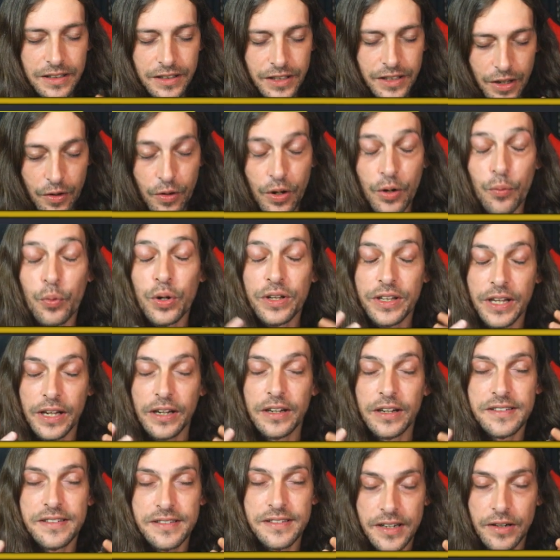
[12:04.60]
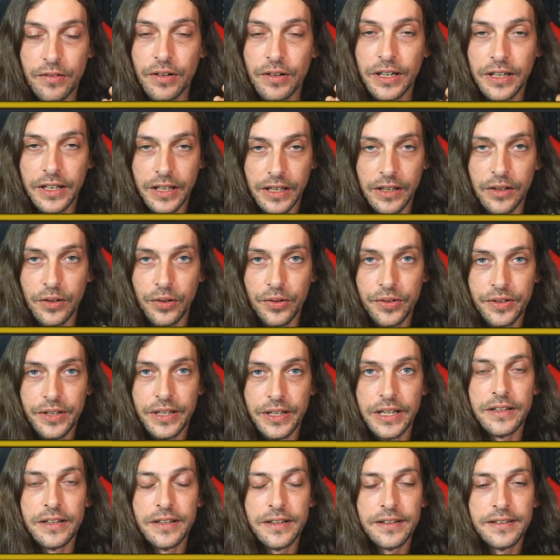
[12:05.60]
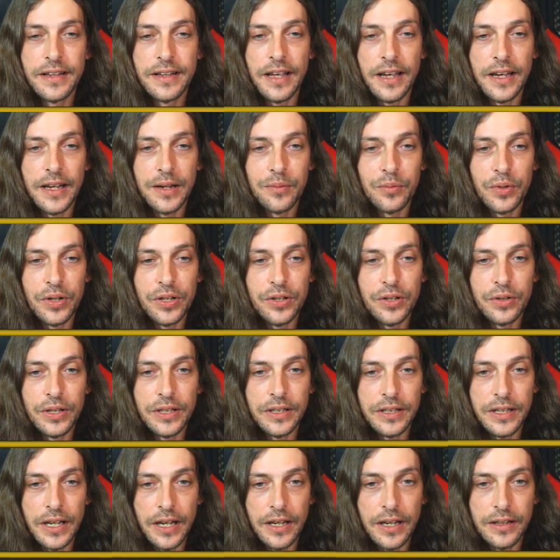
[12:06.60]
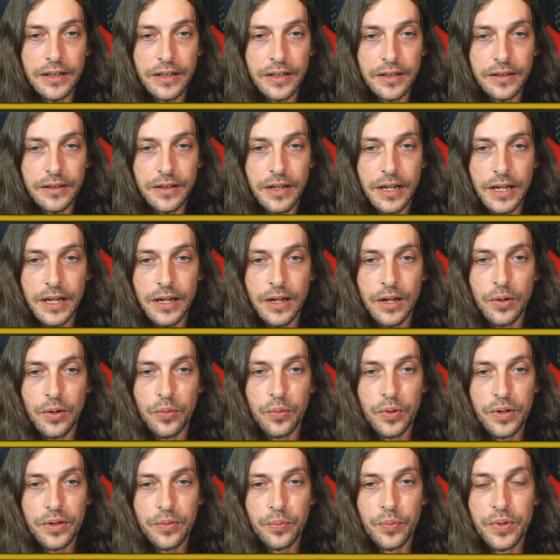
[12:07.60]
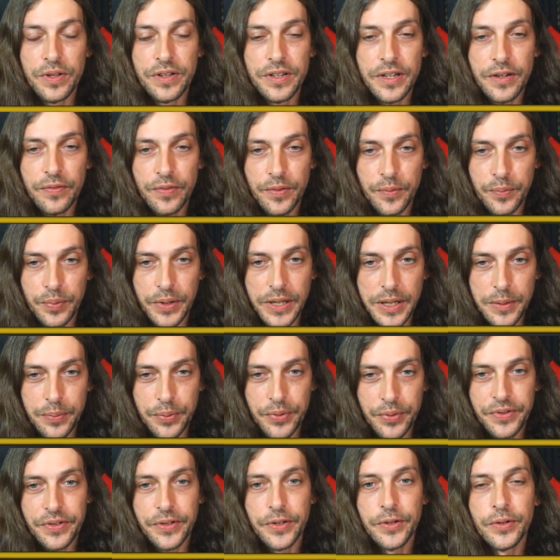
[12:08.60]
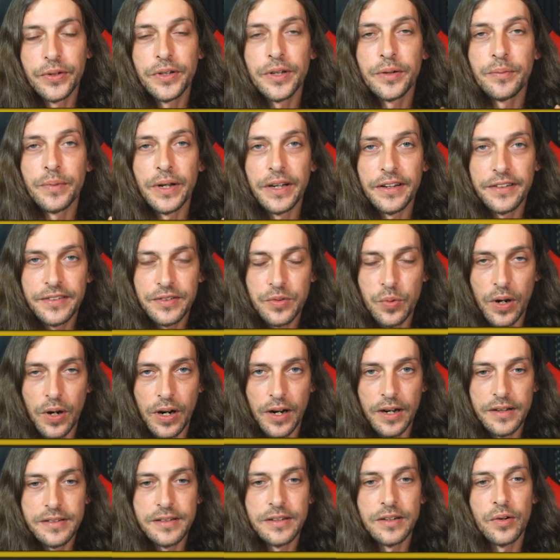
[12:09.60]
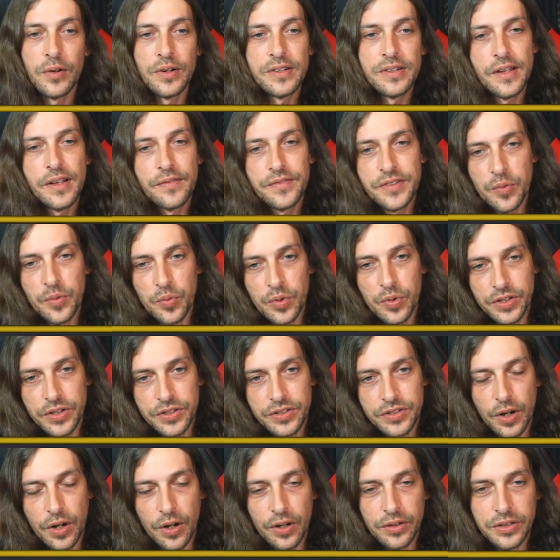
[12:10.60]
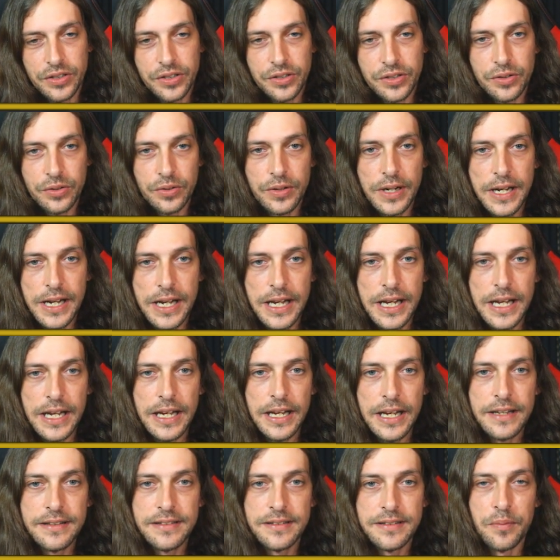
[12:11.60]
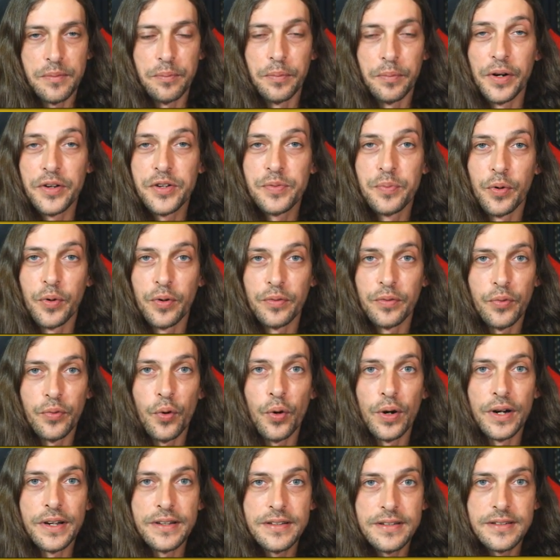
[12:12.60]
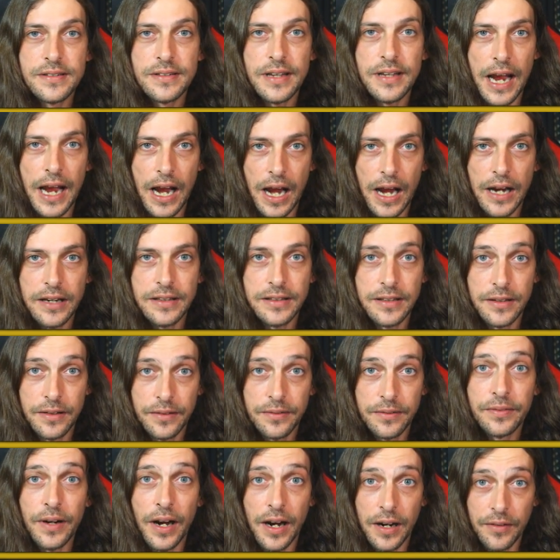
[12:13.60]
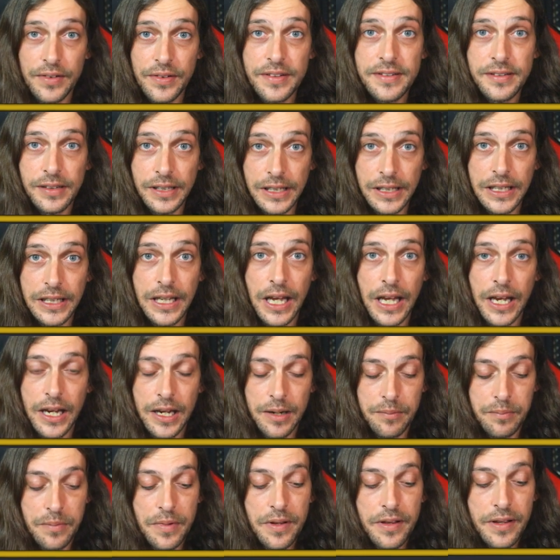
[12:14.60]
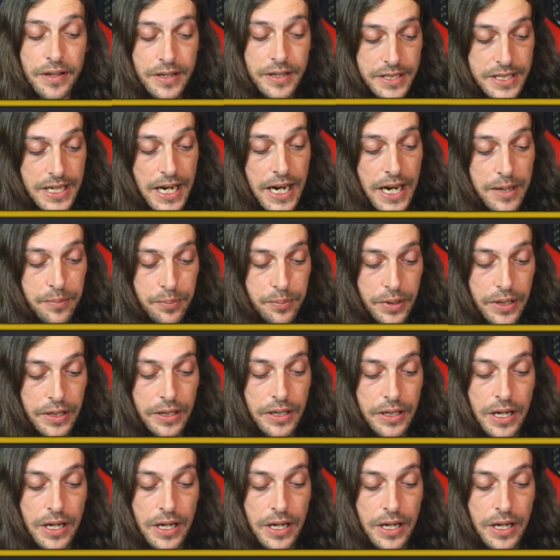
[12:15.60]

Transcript: know, what they consider a guild in this game, where you can get in with different people, so you can make squads and always have someone to talk to. It's much more voice active, obviously, game than typing.